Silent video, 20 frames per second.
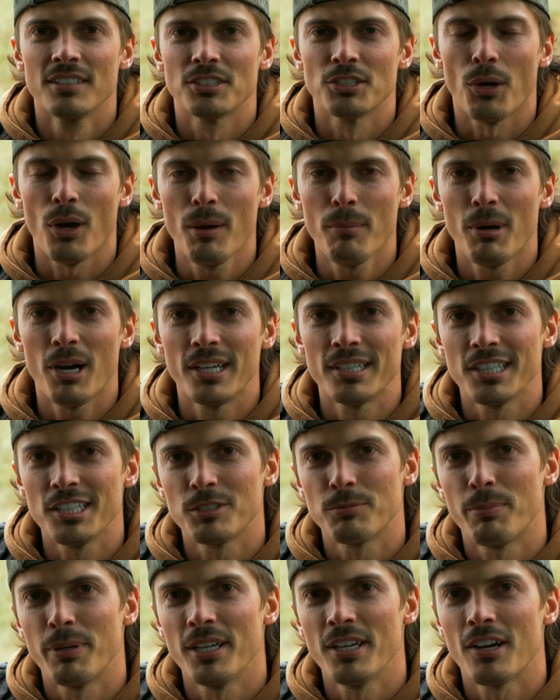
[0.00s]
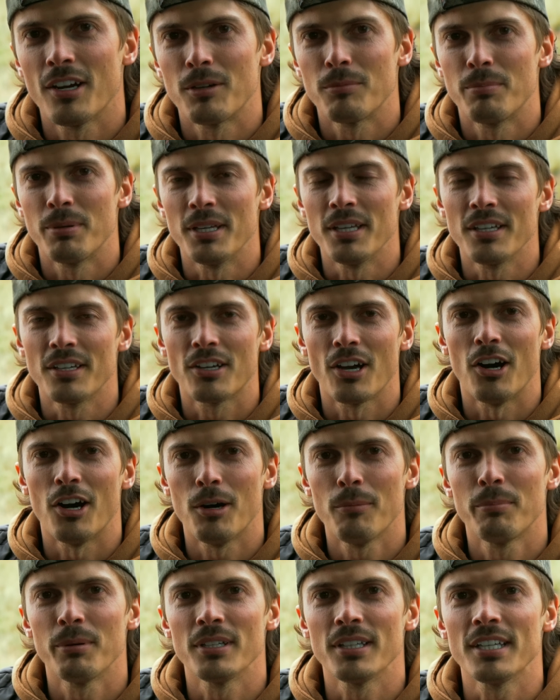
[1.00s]
So I bought these PRP
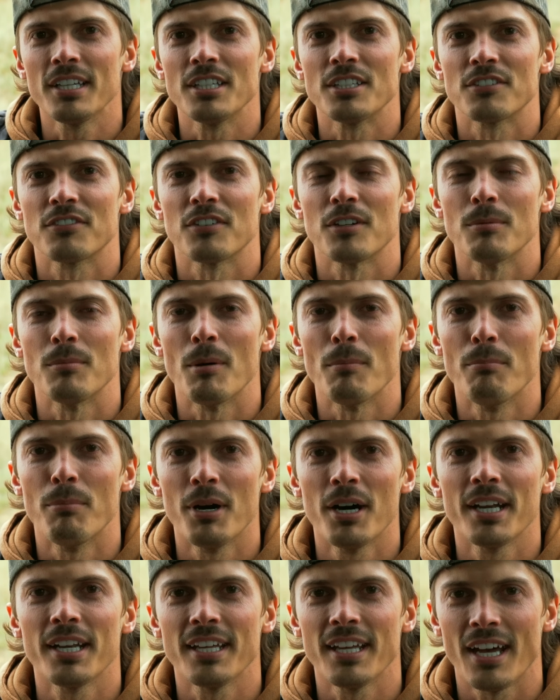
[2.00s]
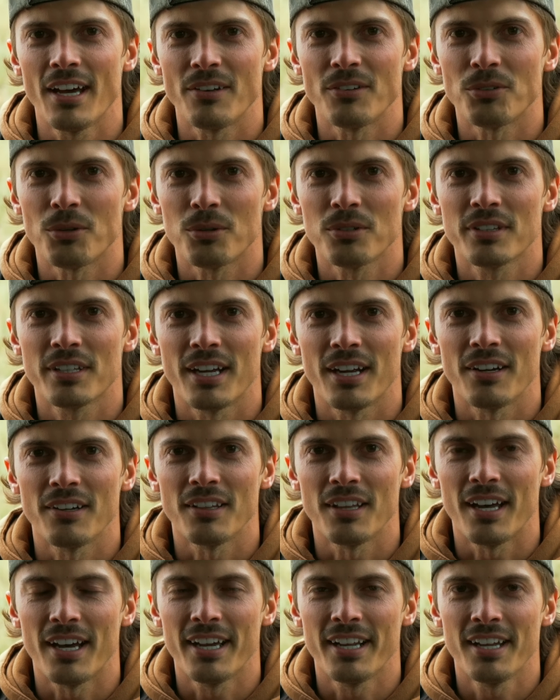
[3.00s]
Comp Elites from a buddy out in North
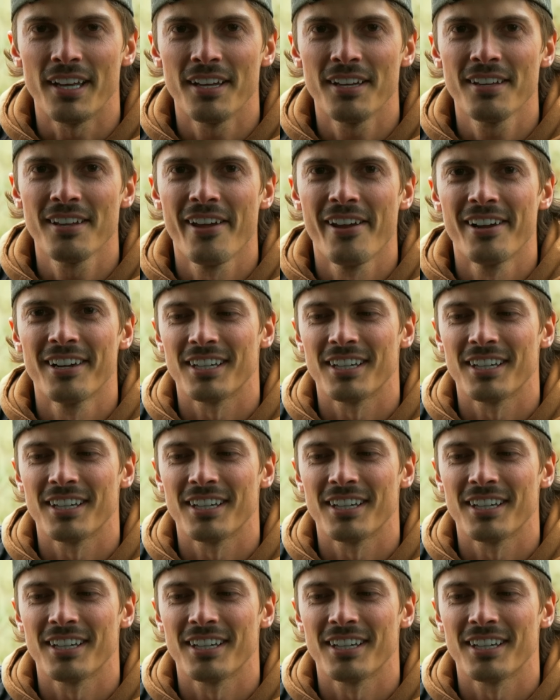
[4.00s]
Carolina,